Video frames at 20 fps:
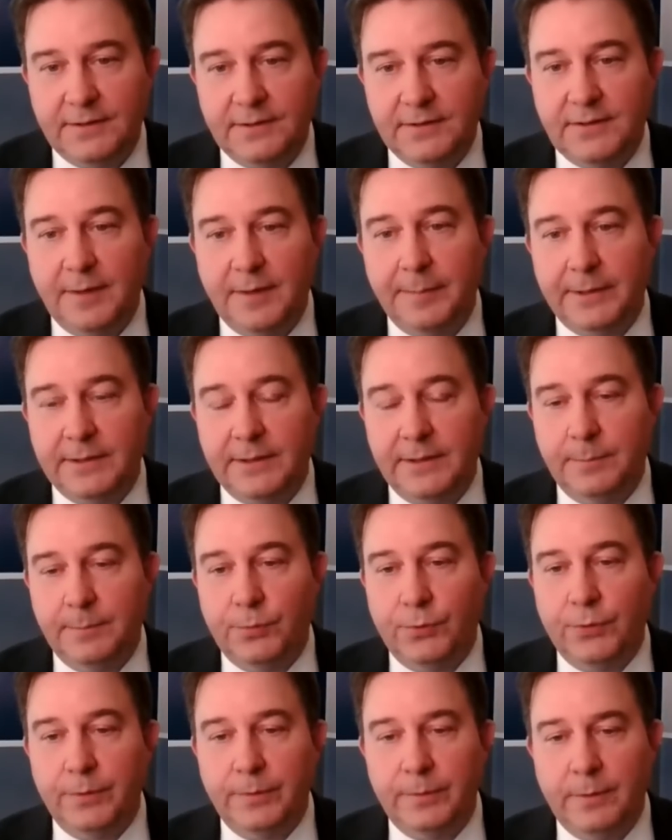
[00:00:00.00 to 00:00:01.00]
systemically
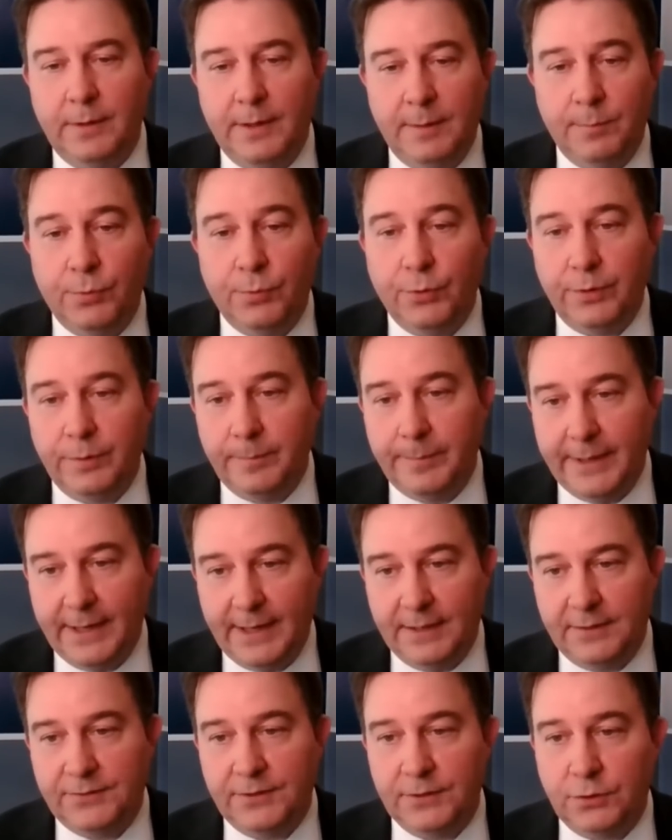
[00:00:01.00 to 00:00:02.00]
important
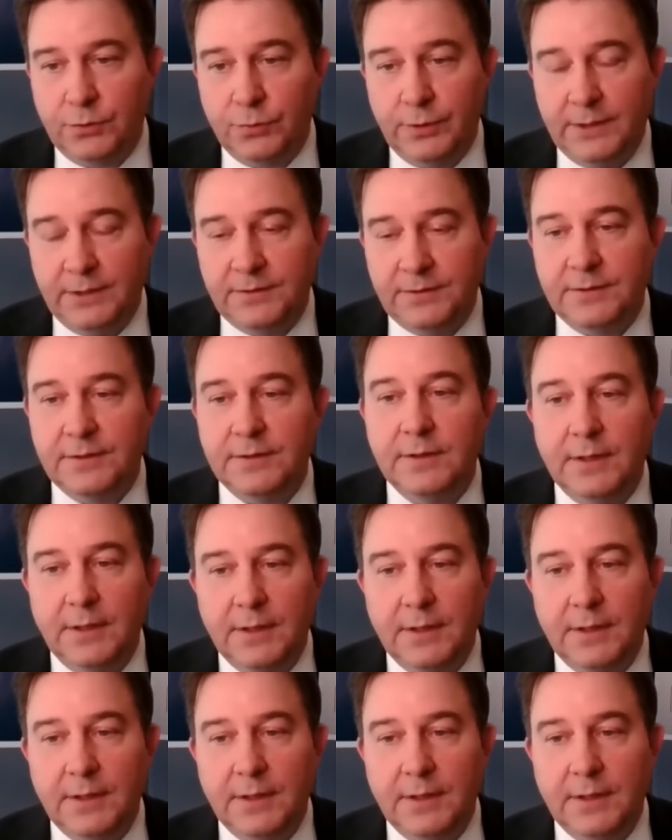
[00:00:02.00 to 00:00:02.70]
banks increased